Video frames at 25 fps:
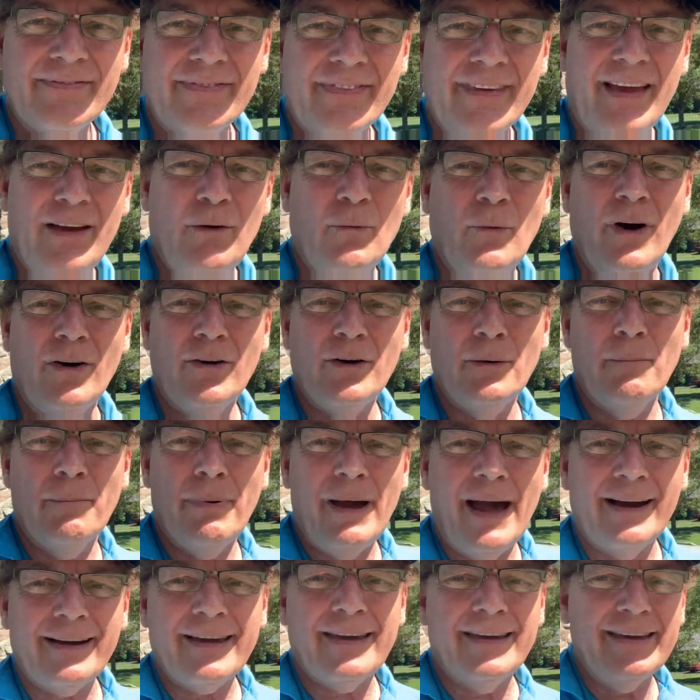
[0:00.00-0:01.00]
Hey, welcome
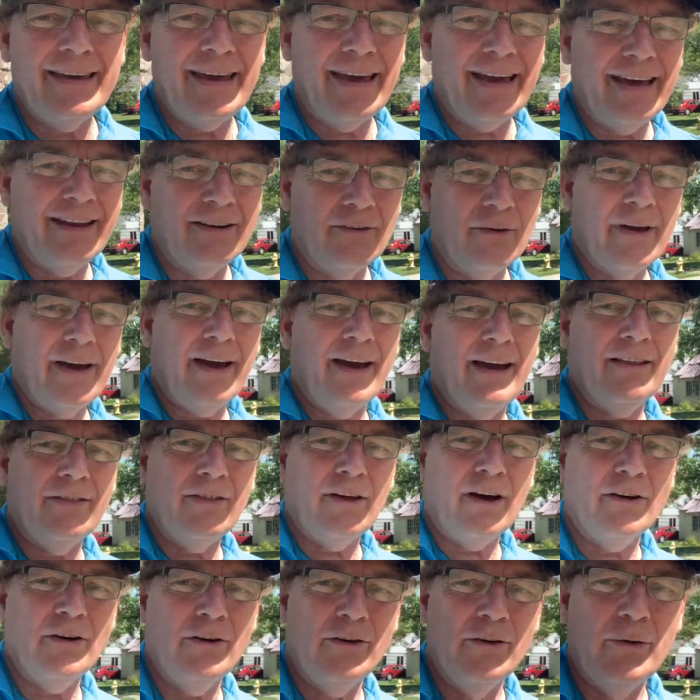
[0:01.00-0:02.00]
back again, okay? I
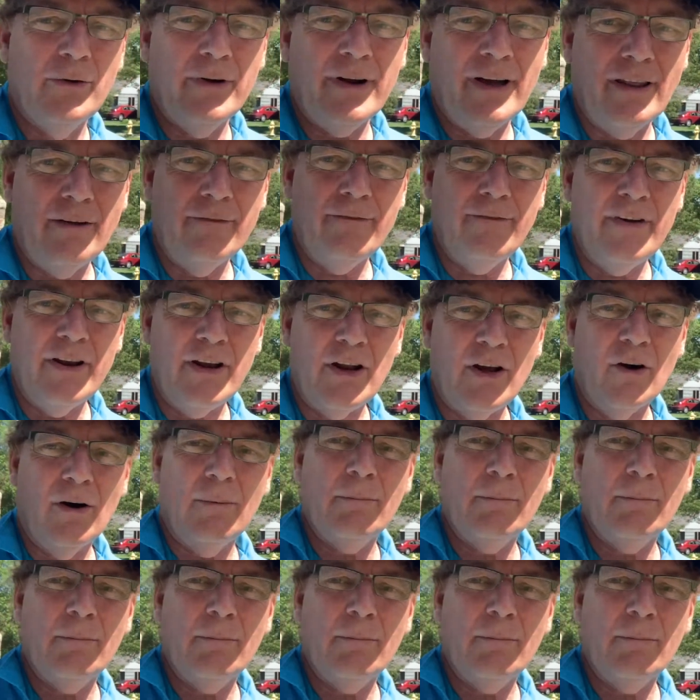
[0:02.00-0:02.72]
thought I'd do another video.